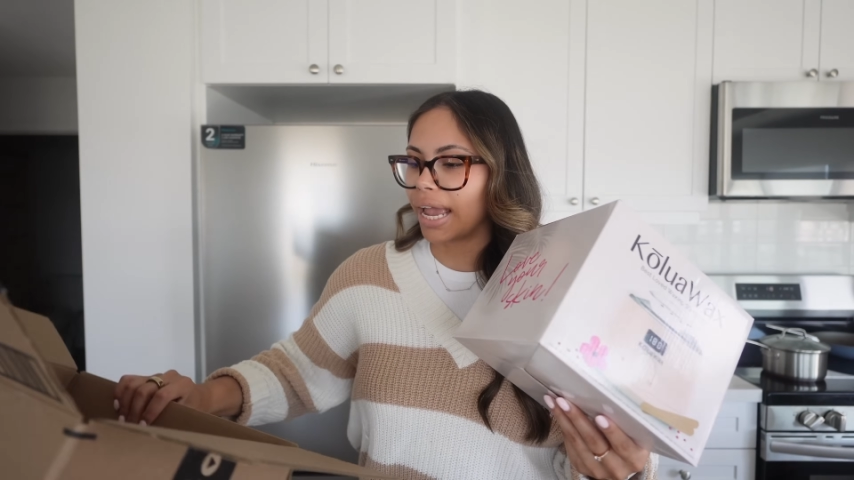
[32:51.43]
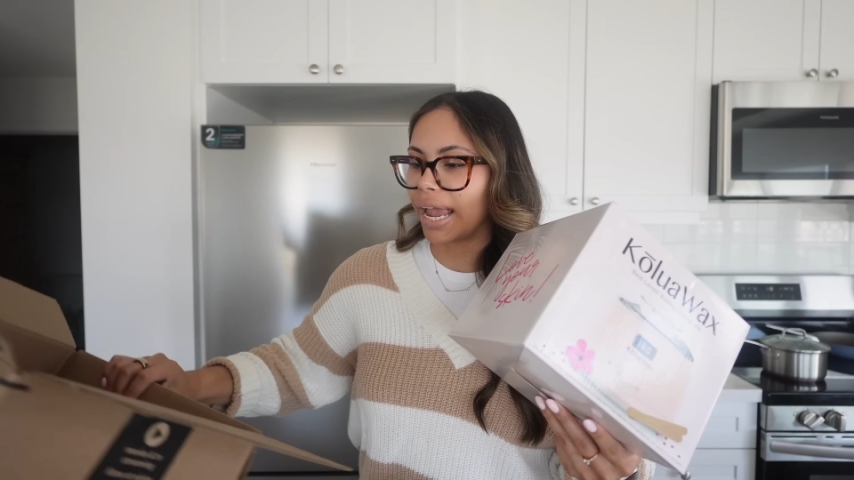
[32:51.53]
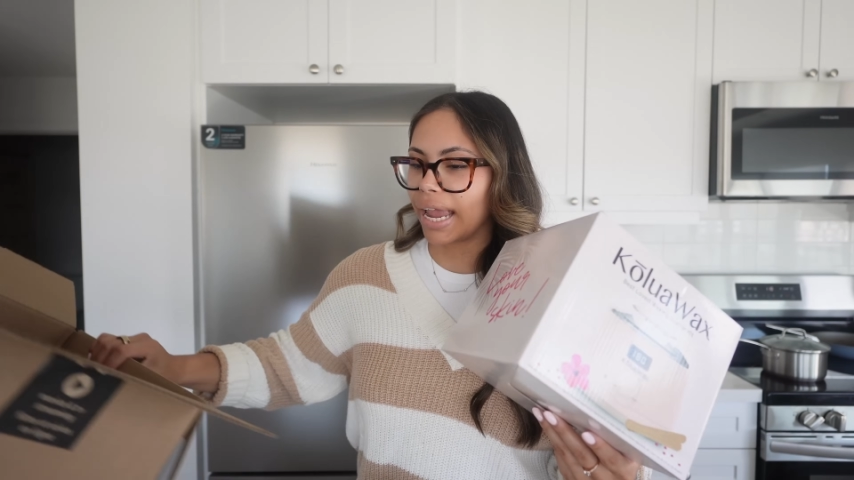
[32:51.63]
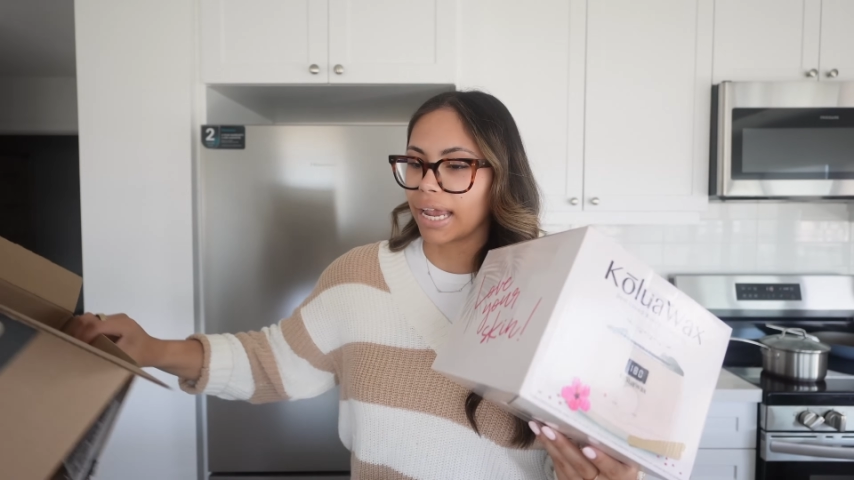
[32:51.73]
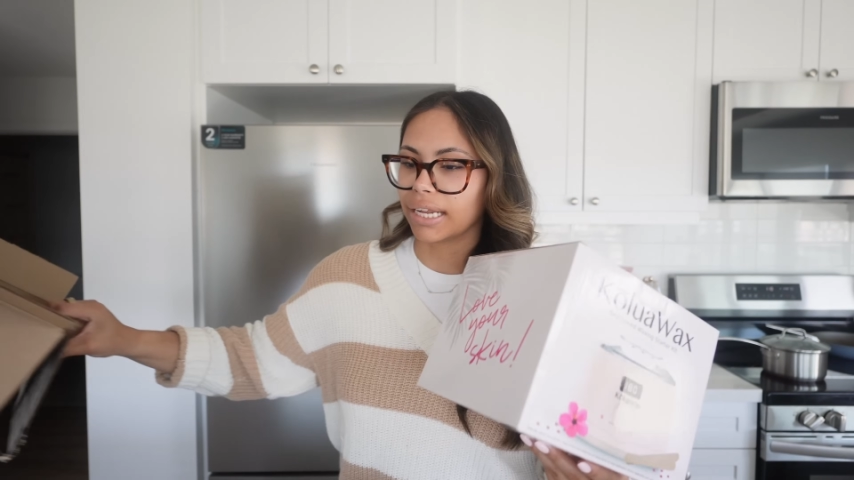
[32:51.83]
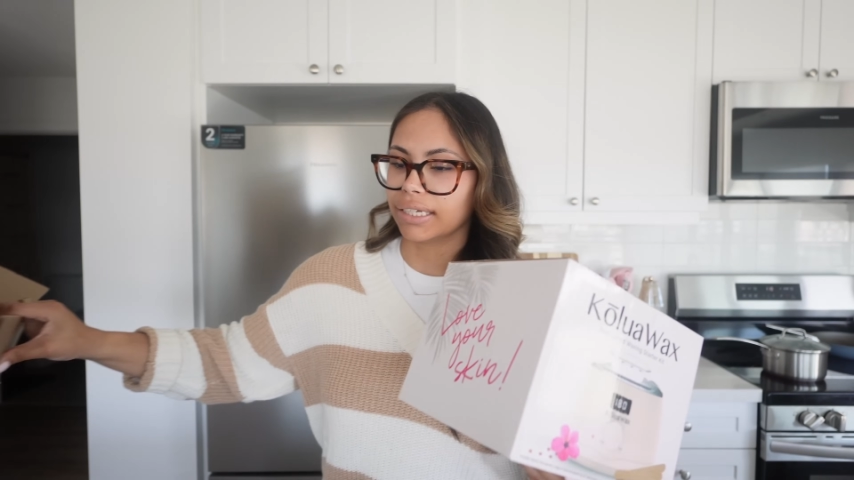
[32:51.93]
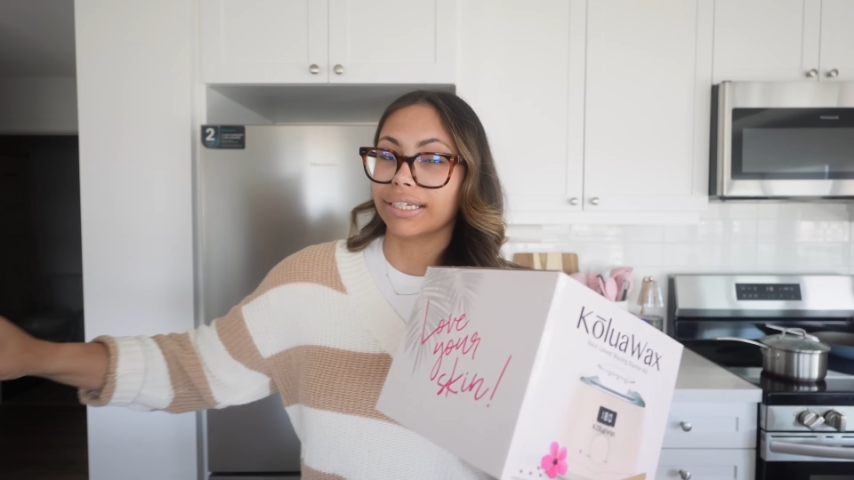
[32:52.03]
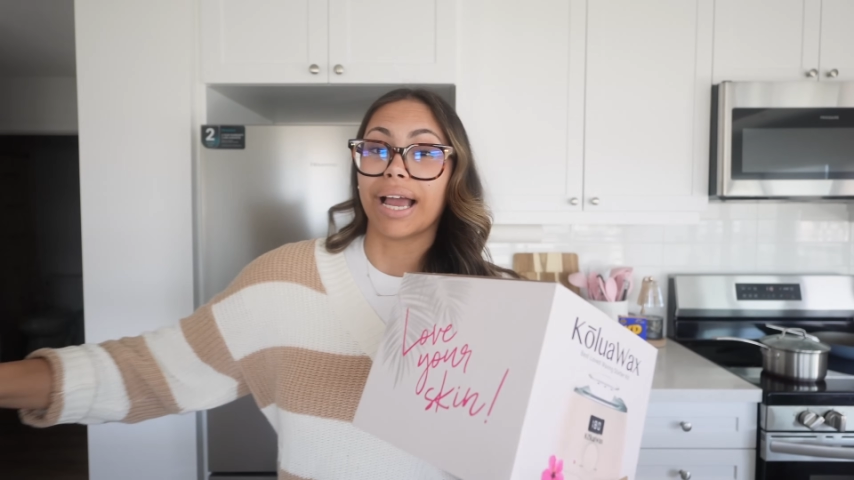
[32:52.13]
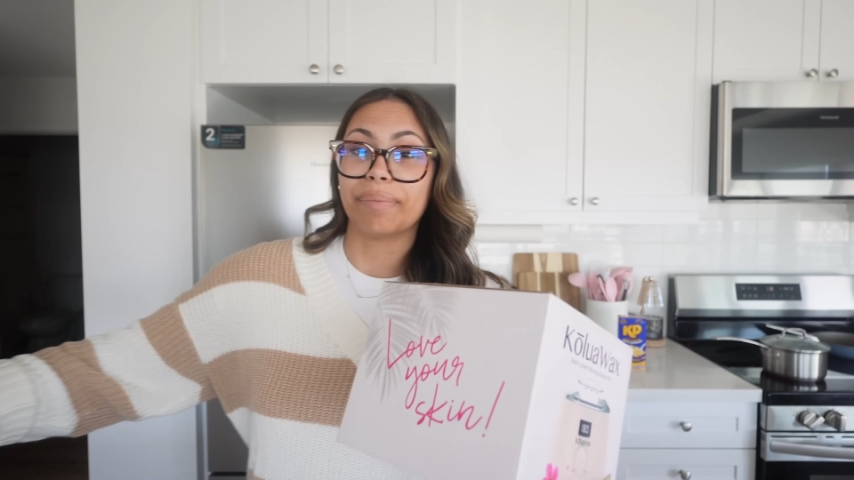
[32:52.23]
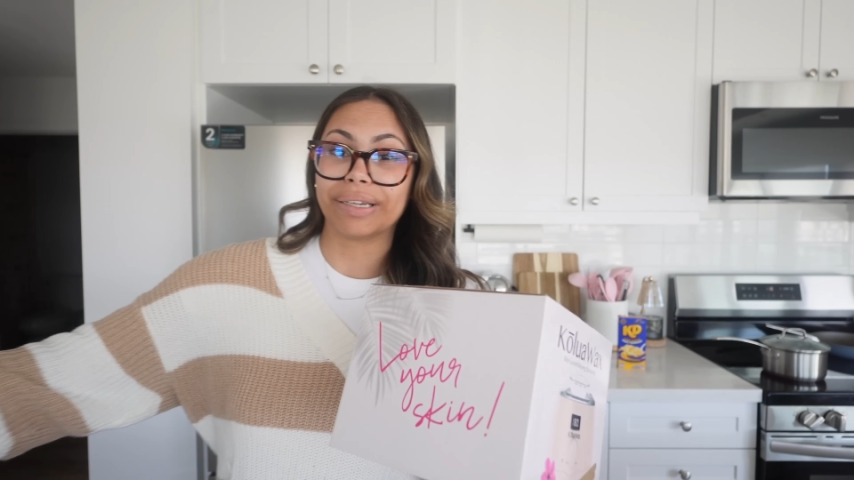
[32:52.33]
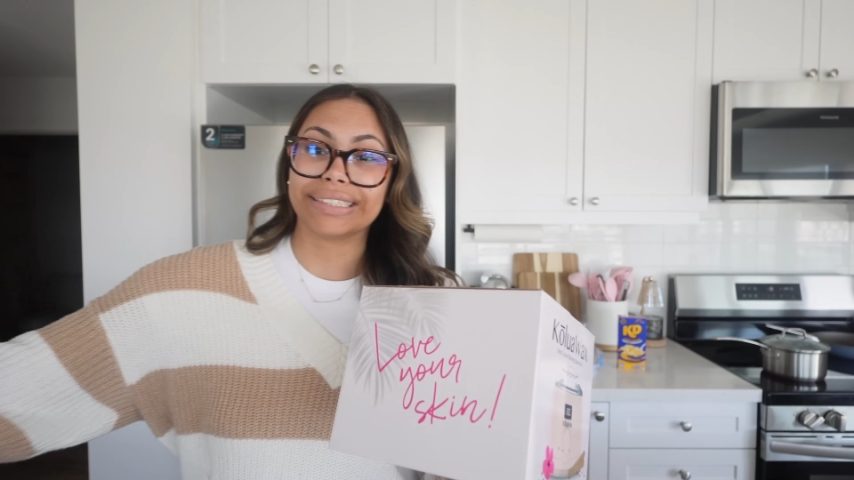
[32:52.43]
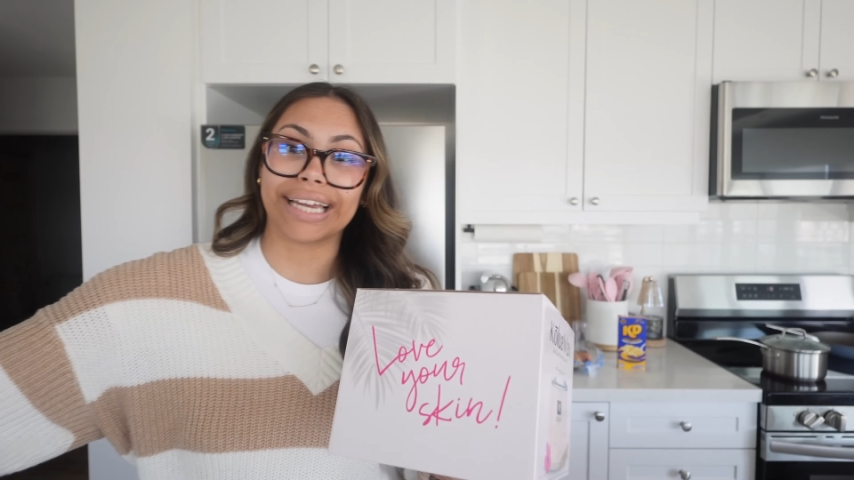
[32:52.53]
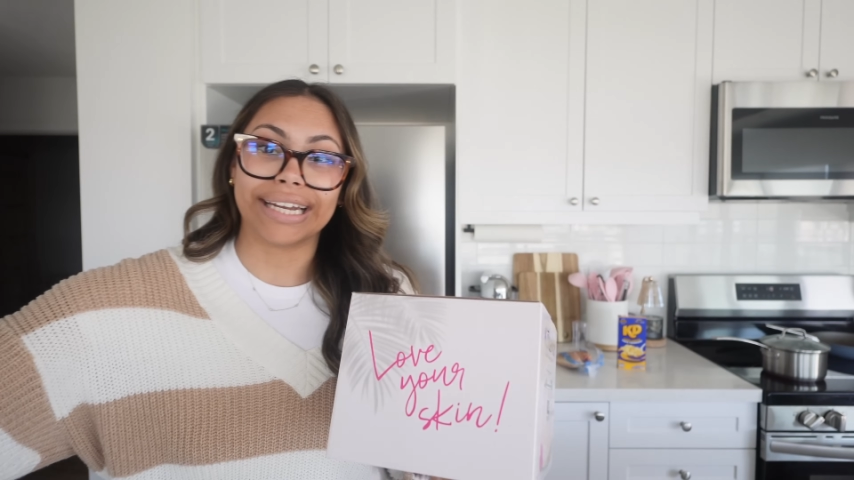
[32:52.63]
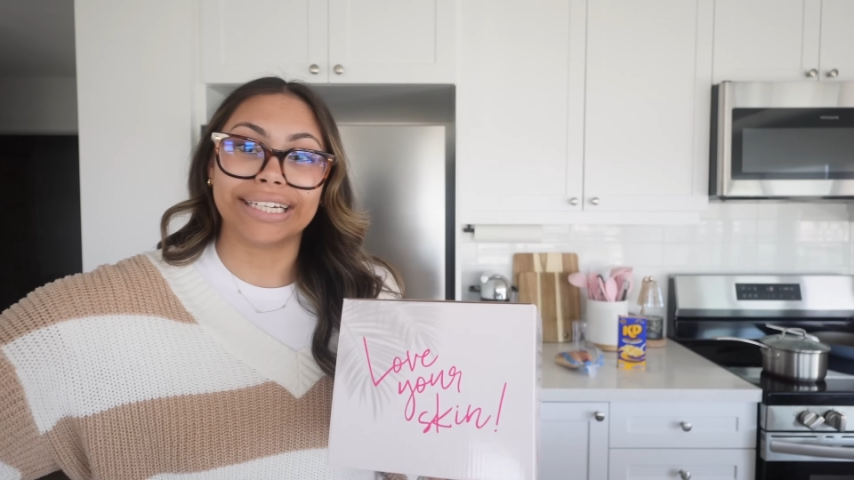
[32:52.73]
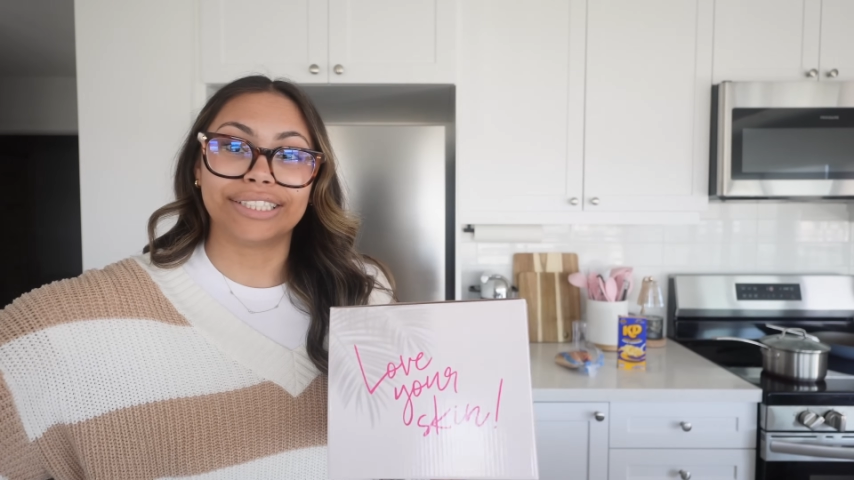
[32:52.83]
and I'm
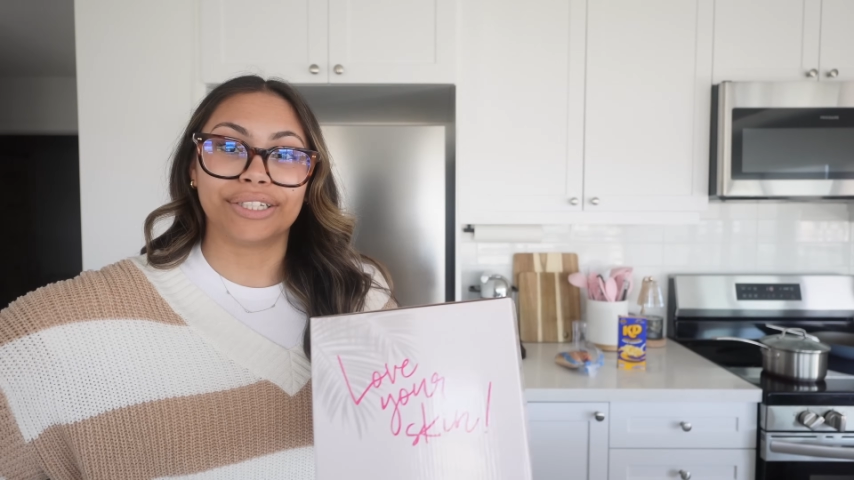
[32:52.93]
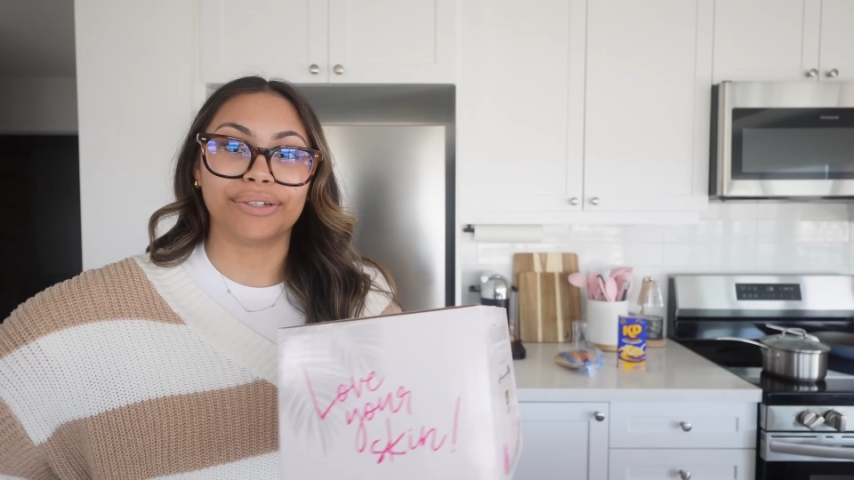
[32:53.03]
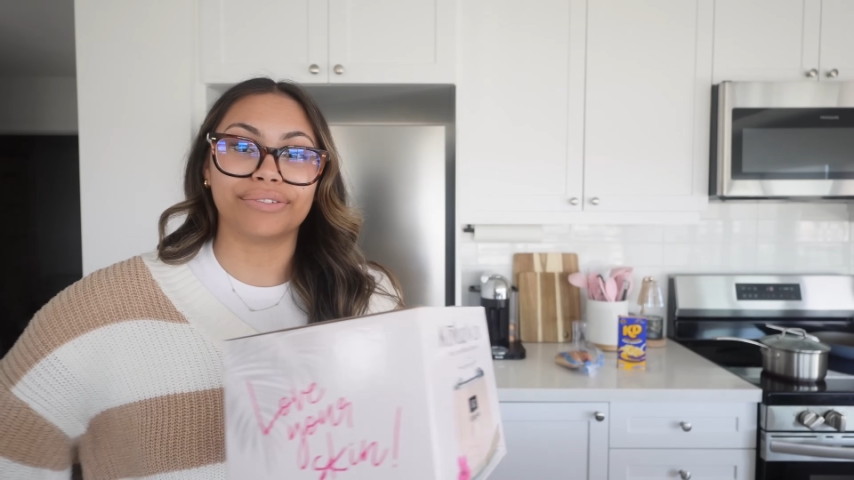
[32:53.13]
excited to